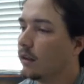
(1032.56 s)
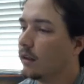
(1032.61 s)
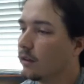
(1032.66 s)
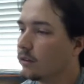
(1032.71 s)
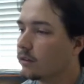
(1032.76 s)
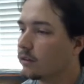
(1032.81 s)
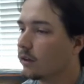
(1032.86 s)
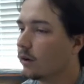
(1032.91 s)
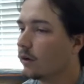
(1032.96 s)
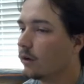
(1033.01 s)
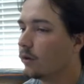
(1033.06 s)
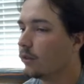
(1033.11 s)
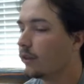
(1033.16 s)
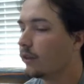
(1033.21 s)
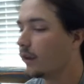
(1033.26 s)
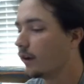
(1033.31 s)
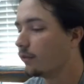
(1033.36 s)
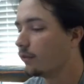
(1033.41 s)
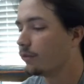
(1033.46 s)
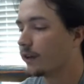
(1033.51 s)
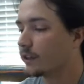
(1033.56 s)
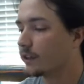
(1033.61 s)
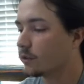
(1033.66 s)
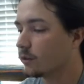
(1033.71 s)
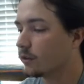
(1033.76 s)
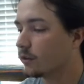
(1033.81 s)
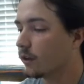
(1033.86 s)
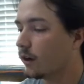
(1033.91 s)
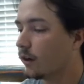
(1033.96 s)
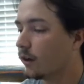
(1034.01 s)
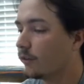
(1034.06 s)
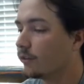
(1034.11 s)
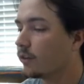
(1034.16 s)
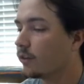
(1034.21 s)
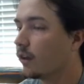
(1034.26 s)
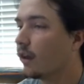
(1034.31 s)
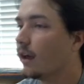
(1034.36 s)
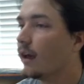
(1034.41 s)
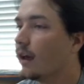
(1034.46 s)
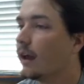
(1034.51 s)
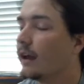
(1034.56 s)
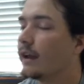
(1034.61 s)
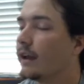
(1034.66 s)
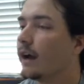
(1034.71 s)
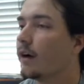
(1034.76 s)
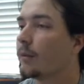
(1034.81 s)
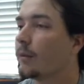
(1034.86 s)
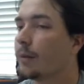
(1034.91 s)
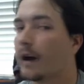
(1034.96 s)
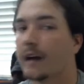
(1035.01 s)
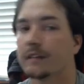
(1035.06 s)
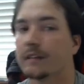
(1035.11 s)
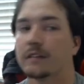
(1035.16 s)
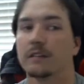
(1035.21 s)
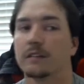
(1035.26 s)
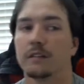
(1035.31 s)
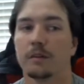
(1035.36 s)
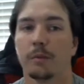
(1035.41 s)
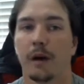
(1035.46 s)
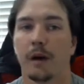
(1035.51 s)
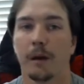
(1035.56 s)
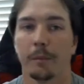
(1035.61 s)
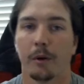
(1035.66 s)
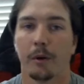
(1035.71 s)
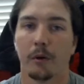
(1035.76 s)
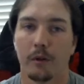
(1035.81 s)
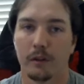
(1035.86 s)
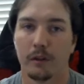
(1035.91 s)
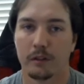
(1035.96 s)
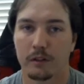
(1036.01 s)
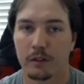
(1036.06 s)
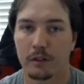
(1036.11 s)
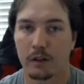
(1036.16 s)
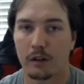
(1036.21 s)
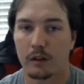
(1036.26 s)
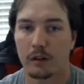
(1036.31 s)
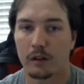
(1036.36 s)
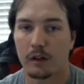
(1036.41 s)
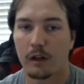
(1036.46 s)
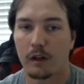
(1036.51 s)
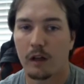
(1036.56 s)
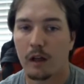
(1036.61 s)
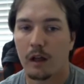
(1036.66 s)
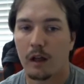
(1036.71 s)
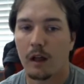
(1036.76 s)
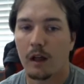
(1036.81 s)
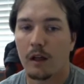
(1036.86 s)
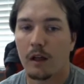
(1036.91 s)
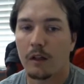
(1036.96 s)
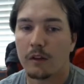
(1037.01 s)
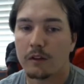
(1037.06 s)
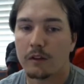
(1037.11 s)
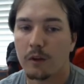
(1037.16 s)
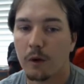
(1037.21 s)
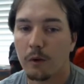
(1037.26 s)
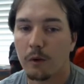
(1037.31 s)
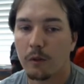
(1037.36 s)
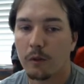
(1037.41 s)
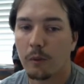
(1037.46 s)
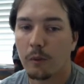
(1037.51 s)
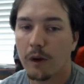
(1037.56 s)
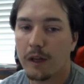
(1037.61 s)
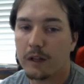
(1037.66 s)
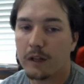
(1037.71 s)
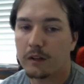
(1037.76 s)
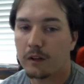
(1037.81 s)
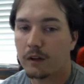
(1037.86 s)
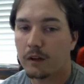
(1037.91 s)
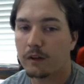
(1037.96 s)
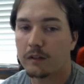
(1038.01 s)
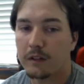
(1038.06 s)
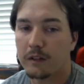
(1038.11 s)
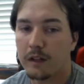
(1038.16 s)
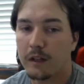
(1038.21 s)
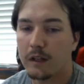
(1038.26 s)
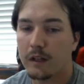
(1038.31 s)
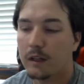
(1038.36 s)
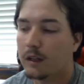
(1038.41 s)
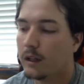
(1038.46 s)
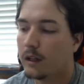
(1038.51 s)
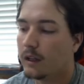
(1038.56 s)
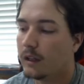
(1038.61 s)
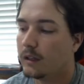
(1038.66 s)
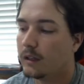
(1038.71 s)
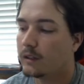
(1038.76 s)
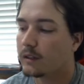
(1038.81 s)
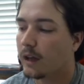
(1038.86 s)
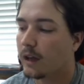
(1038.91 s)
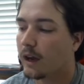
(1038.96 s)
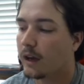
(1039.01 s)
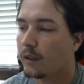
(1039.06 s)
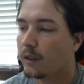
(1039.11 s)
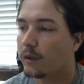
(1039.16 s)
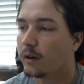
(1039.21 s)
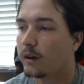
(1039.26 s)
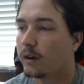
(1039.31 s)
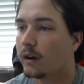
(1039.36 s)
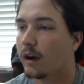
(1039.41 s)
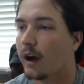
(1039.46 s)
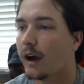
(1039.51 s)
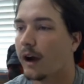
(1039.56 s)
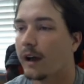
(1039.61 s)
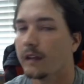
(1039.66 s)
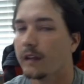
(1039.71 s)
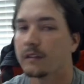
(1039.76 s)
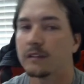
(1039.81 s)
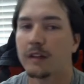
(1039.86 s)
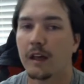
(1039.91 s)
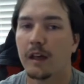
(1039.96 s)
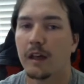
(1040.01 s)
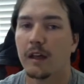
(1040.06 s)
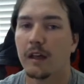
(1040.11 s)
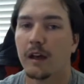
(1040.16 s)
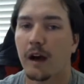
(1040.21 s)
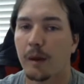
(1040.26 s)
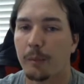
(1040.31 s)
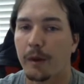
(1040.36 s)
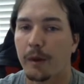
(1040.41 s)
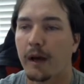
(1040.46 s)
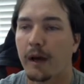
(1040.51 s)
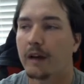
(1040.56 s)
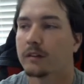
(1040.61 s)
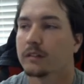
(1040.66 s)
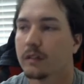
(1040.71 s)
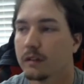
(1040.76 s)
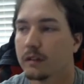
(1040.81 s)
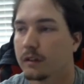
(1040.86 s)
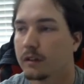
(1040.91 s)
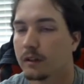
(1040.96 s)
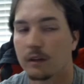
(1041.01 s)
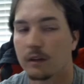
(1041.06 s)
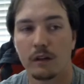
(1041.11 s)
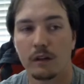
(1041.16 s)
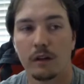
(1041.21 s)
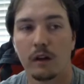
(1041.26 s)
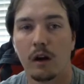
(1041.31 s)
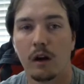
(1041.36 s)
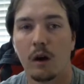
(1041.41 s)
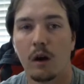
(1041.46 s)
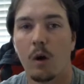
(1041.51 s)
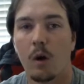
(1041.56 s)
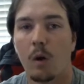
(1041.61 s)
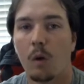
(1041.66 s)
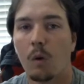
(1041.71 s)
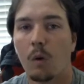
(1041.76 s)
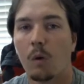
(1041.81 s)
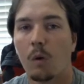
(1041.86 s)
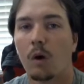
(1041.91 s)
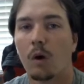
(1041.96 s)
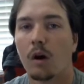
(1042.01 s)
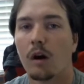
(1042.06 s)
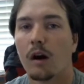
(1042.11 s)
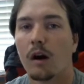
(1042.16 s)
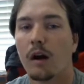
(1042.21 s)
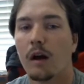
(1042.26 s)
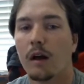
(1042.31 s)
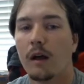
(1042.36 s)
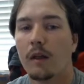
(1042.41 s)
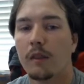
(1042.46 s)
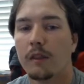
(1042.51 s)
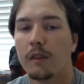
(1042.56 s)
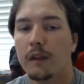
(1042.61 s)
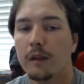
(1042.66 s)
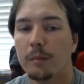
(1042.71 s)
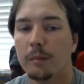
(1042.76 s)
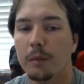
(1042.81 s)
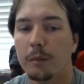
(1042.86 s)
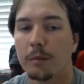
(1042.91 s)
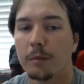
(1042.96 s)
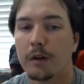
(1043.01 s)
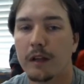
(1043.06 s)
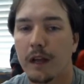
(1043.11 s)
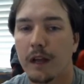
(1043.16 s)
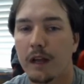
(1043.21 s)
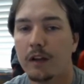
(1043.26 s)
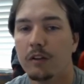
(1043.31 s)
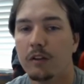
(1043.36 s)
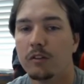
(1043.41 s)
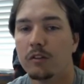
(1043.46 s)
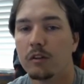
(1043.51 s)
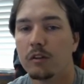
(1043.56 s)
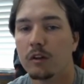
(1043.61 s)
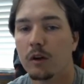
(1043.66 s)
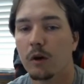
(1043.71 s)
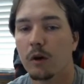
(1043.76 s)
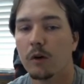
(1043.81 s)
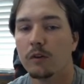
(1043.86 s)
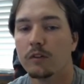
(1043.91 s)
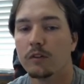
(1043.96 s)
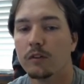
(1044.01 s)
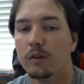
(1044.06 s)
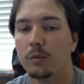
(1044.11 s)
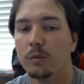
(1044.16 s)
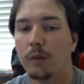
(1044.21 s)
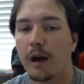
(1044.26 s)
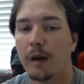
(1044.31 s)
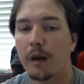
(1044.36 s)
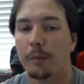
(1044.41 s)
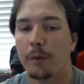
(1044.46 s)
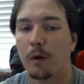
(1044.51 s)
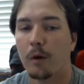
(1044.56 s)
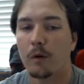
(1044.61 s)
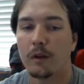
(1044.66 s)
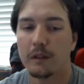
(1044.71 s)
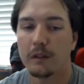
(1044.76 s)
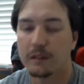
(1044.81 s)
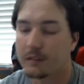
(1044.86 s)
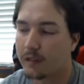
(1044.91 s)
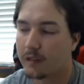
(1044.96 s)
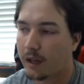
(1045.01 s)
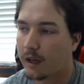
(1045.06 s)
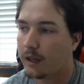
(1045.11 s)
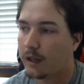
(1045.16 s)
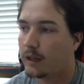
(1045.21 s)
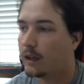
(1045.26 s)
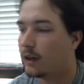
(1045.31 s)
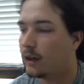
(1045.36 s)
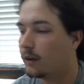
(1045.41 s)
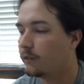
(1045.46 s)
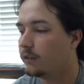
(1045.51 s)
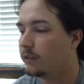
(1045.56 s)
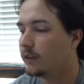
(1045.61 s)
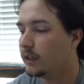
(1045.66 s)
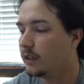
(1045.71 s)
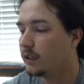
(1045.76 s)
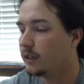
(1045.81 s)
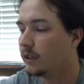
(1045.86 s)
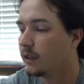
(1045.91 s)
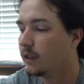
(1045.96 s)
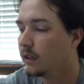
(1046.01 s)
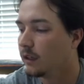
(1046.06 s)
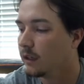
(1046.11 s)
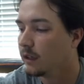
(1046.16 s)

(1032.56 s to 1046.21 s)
so that effect resolves, and now it passes to my opponent's turn. So the way it turns in is either I say I pass the turn, or the memory gauge goes to my opponent's side of the